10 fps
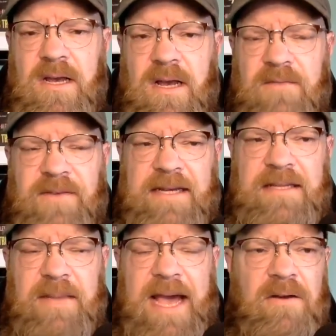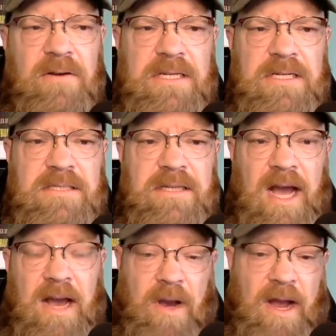The fact of the matter is,
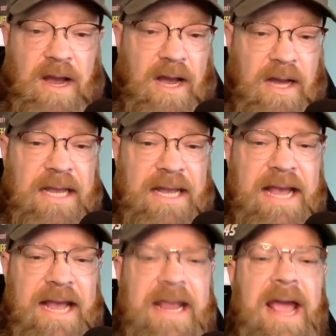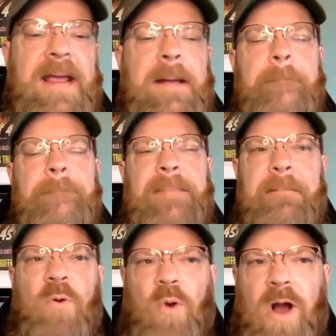
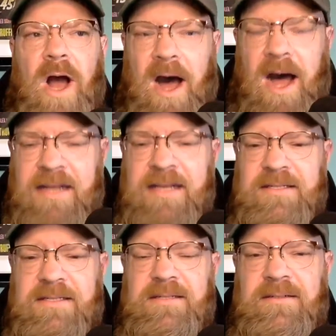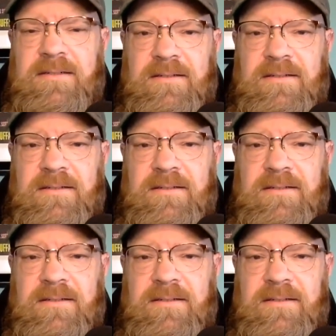a more honest